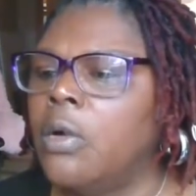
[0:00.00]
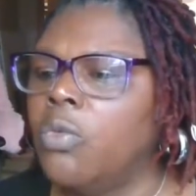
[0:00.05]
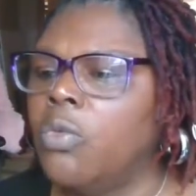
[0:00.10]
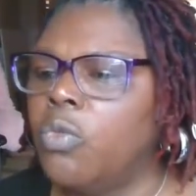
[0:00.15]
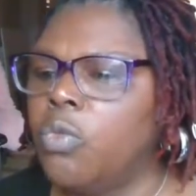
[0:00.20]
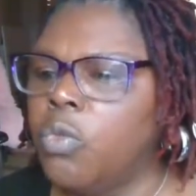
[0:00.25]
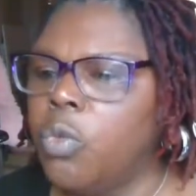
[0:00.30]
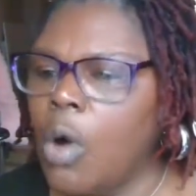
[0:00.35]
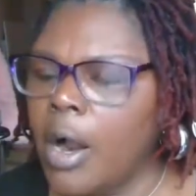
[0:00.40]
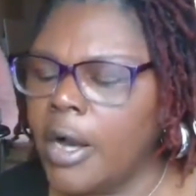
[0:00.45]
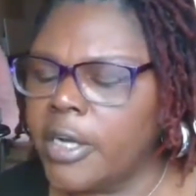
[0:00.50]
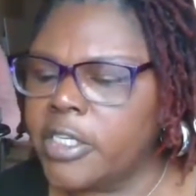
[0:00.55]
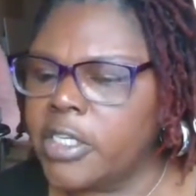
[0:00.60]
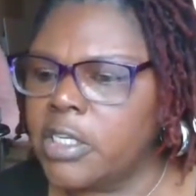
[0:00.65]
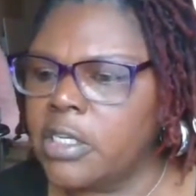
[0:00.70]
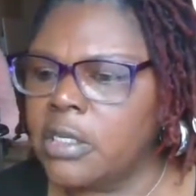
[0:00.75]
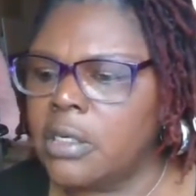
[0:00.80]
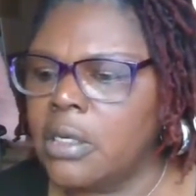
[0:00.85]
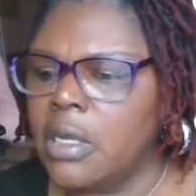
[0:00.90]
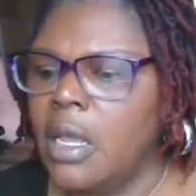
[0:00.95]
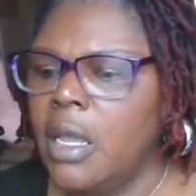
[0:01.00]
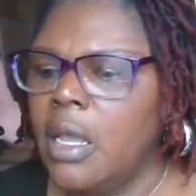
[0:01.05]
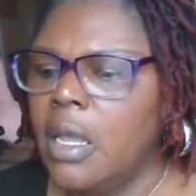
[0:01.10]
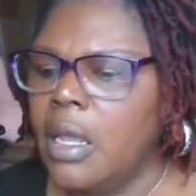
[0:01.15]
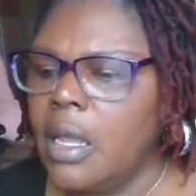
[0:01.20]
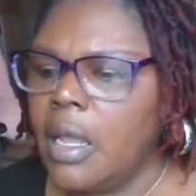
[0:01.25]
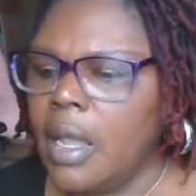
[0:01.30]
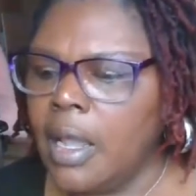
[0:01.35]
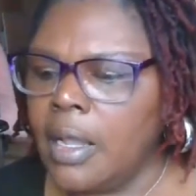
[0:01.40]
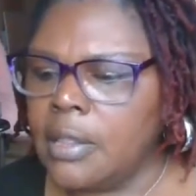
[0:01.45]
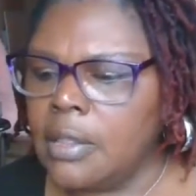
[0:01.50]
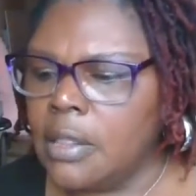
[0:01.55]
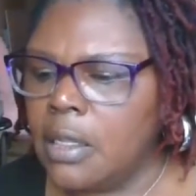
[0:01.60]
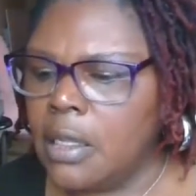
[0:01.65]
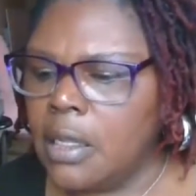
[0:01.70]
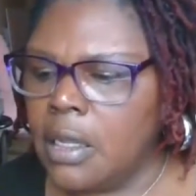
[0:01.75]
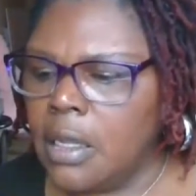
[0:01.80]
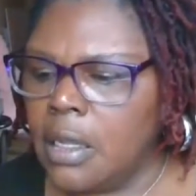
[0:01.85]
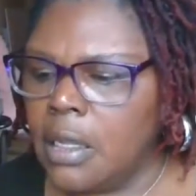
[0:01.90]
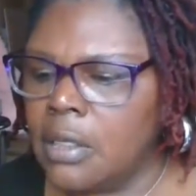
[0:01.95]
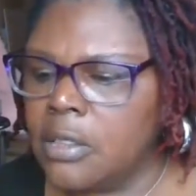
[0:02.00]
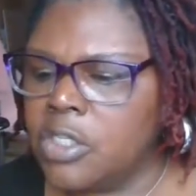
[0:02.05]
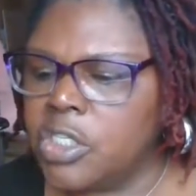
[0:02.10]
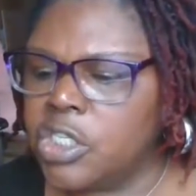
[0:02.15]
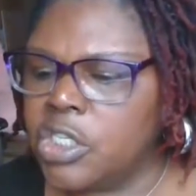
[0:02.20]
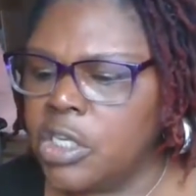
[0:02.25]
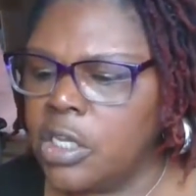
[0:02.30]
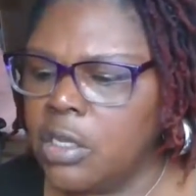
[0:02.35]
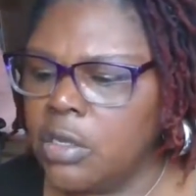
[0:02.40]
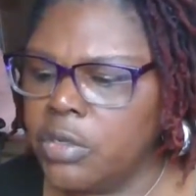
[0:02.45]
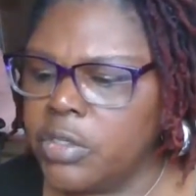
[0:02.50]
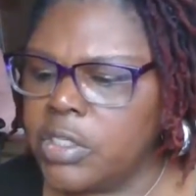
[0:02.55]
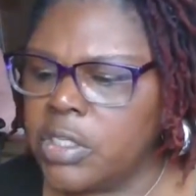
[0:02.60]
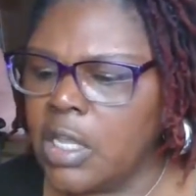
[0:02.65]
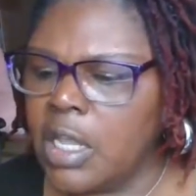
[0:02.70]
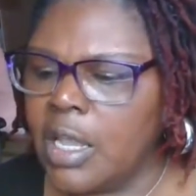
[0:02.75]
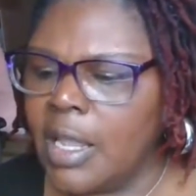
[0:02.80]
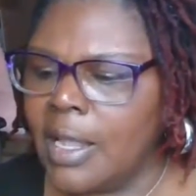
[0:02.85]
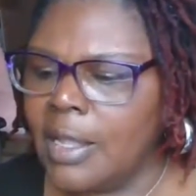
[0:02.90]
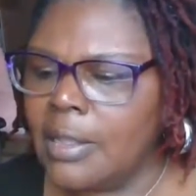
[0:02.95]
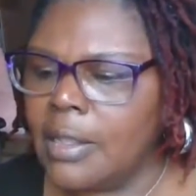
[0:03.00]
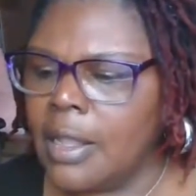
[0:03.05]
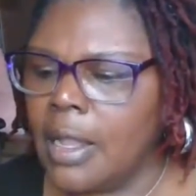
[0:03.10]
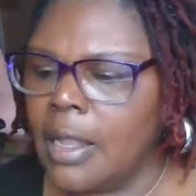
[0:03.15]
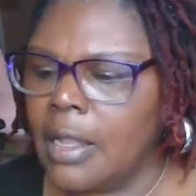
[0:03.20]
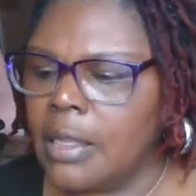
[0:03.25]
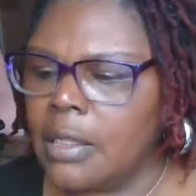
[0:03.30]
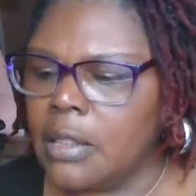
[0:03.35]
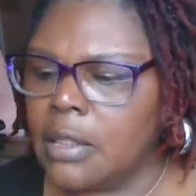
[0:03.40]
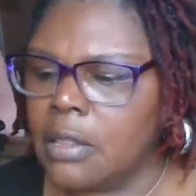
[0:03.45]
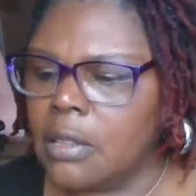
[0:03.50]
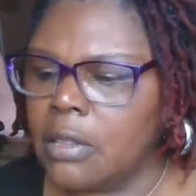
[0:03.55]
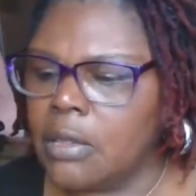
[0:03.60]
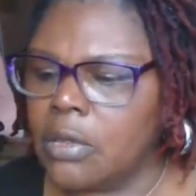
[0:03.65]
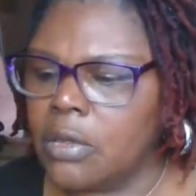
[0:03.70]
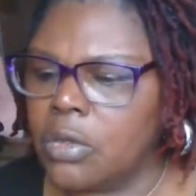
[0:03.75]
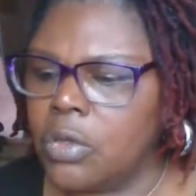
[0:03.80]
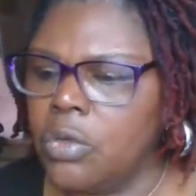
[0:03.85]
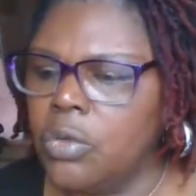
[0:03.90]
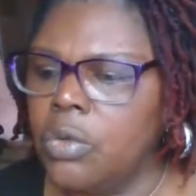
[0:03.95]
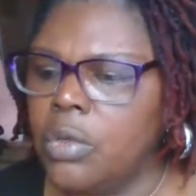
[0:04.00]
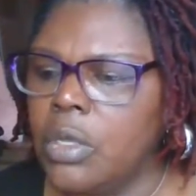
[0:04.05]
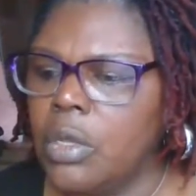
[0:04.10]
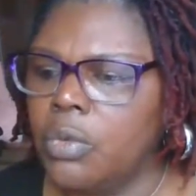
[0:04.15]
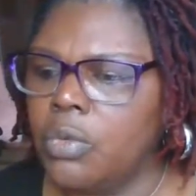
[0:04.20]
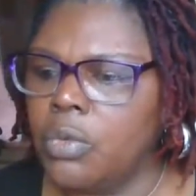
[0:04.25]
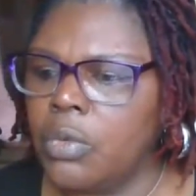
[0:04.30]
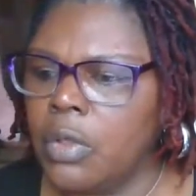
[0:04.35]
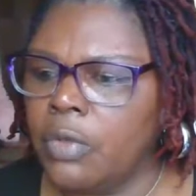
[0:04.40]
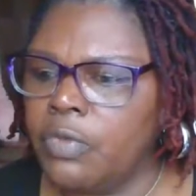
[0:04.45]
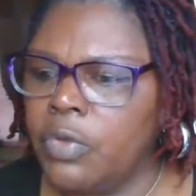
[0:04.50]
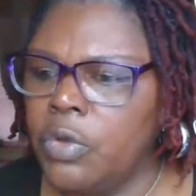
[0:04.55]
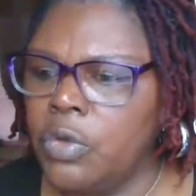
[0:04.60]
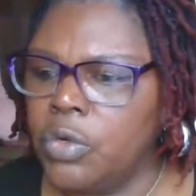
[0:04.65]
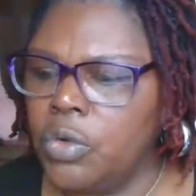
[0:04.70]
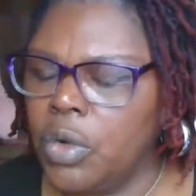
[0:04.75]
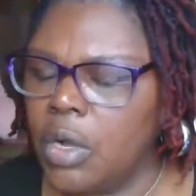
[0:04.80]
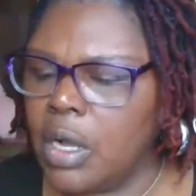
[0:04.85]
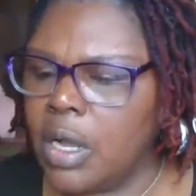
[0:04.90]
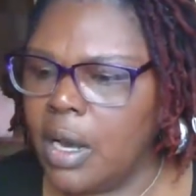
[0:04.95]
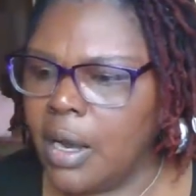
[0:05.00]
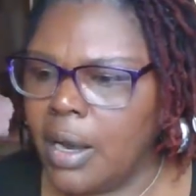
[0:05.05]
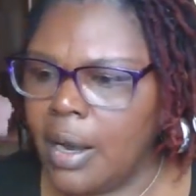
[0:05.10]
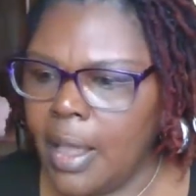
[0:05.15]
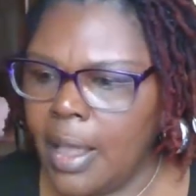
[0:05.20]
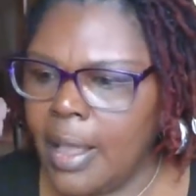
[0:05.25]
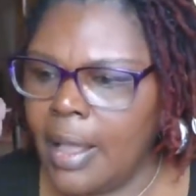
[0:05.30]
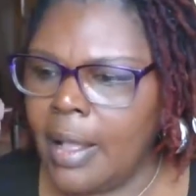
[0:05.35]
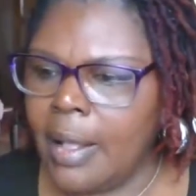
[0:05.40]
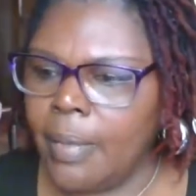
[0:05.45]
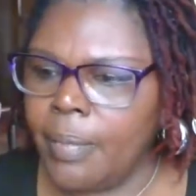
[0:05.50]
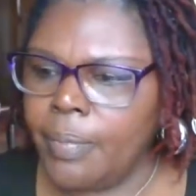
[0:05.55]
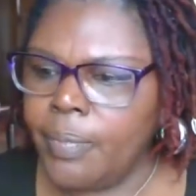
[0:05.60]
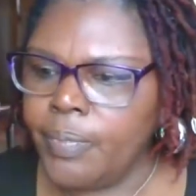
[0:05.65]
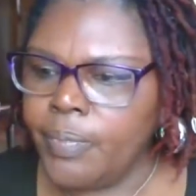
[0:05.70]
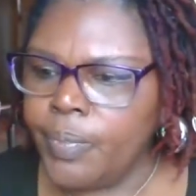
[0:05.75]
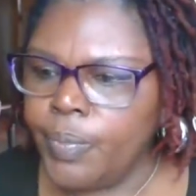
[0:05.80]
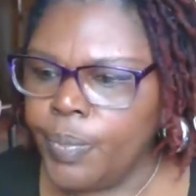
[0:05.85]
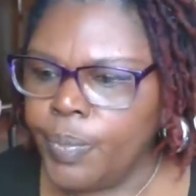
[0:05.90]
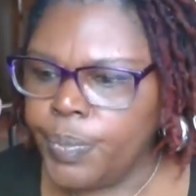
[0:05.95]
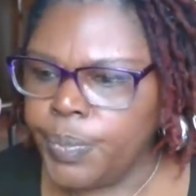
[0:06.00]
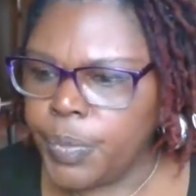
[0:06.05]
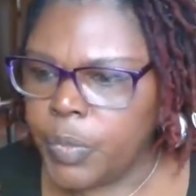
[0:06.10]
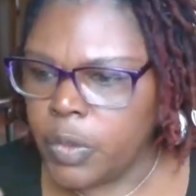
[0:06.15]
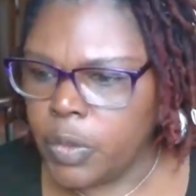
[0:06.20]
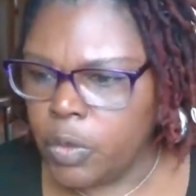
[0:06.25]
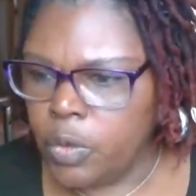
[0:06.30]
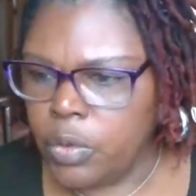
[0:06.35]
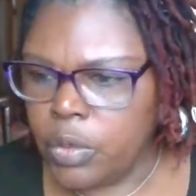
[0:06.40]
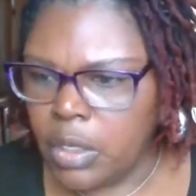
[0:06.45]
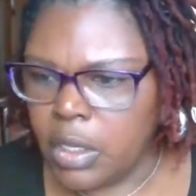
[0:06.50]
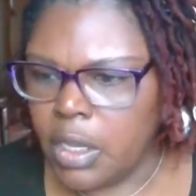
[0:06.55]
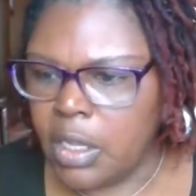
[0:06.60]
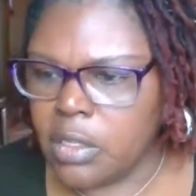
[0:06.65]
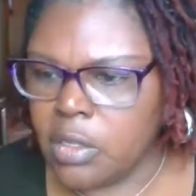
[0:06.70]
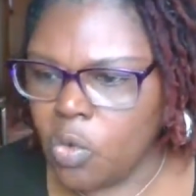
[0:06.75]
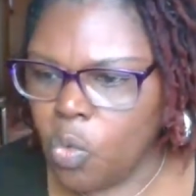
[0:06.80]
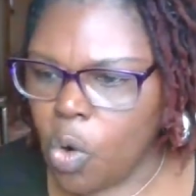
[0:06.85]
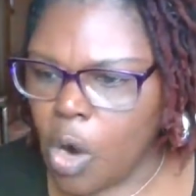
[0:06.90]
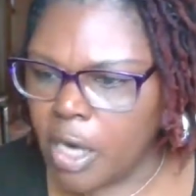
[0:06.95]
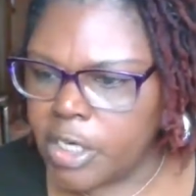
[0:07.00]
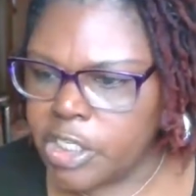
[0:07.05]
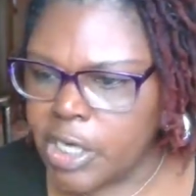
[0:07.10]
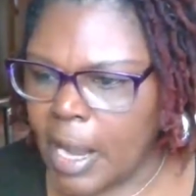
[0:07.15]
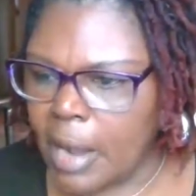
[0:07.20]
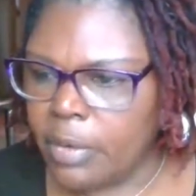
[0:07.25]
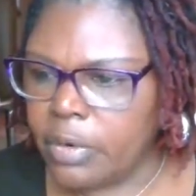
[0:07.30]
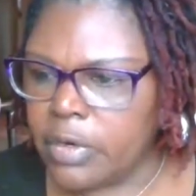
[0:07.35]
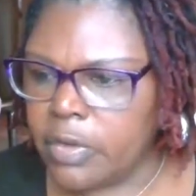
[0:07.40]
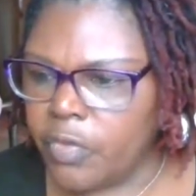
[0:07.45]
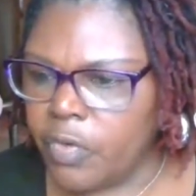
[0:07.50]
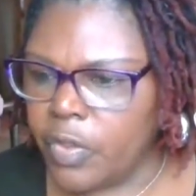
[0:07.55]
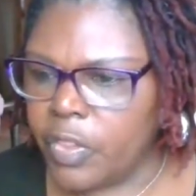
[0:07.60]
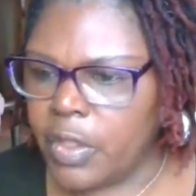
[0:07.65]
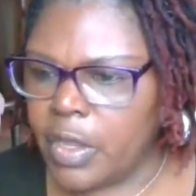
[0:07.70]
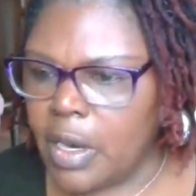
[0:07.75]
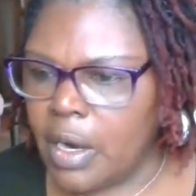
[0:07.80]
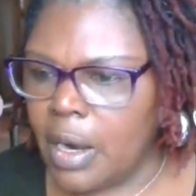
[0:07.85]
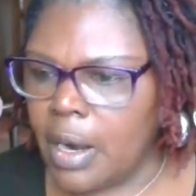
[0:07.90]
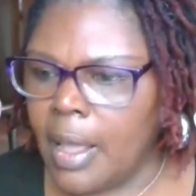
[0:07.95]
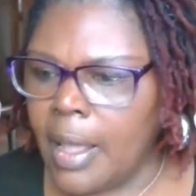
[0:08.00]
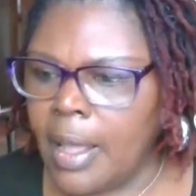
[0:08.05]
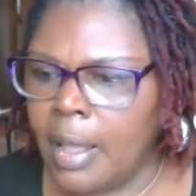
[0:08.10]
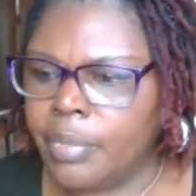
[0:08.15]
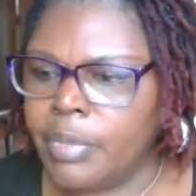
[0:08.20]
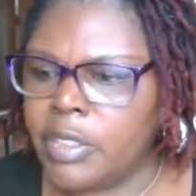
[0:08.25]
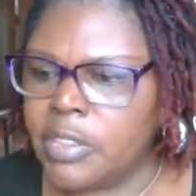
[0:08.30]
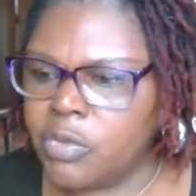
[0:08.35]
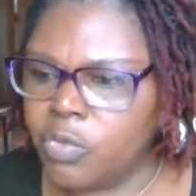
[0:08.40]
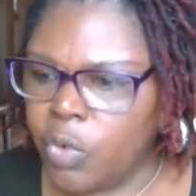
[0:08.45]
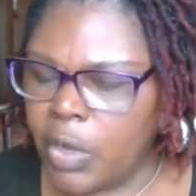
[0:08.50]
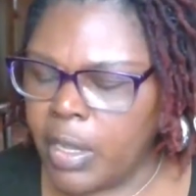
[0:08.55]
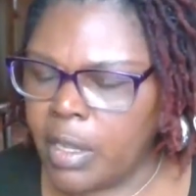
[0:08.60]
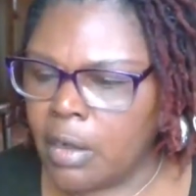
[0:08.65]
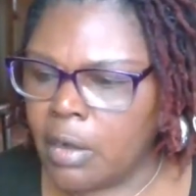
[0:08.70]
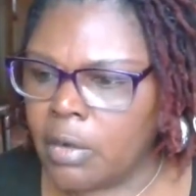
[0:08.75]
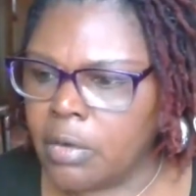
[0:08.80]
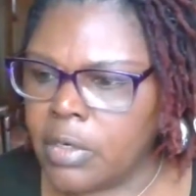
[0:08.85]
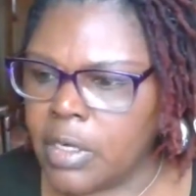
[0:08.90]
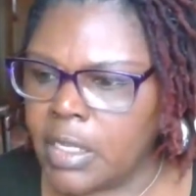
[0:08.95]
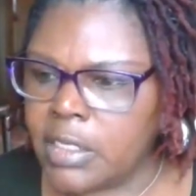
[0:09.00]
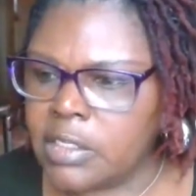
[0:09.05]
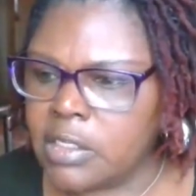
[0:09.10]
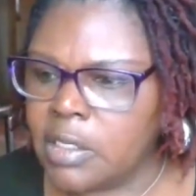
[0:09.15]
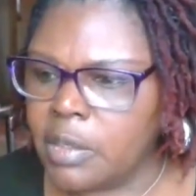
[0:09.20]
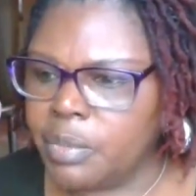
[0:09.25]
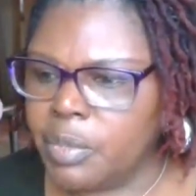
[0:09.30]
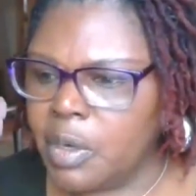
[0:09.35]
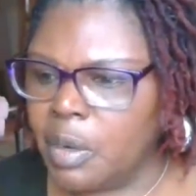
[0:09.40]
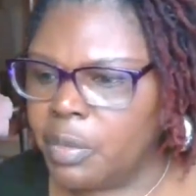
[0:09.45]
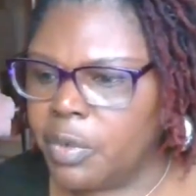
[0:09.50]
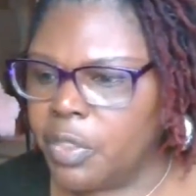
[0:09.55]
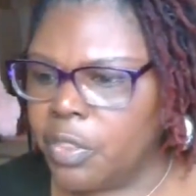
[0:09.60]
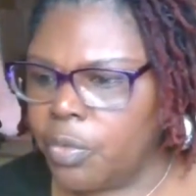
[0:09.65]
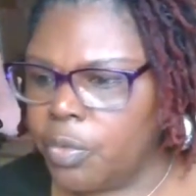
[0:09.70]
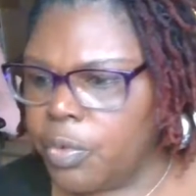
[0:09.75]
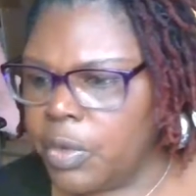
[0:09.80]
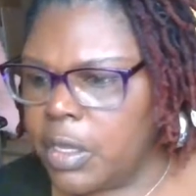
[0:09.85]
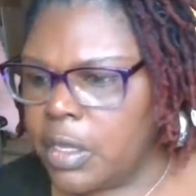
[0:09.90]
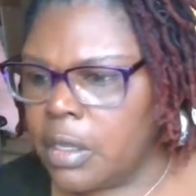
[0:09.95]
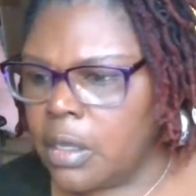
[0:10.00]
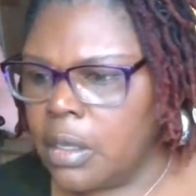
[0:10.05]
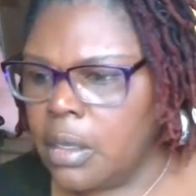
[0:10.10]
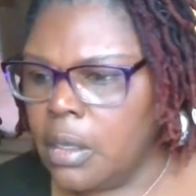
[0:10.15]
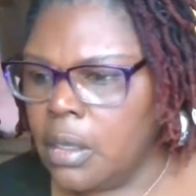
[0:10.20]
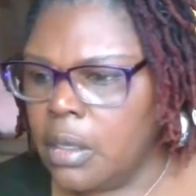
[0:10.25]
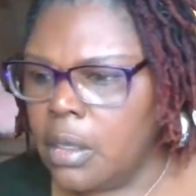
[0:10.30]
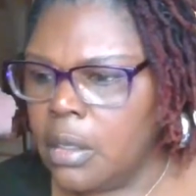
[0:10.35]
watching. And then Jill said that you can, if you do a collab, you can get the watch hours for the collab as well. That's tip number three.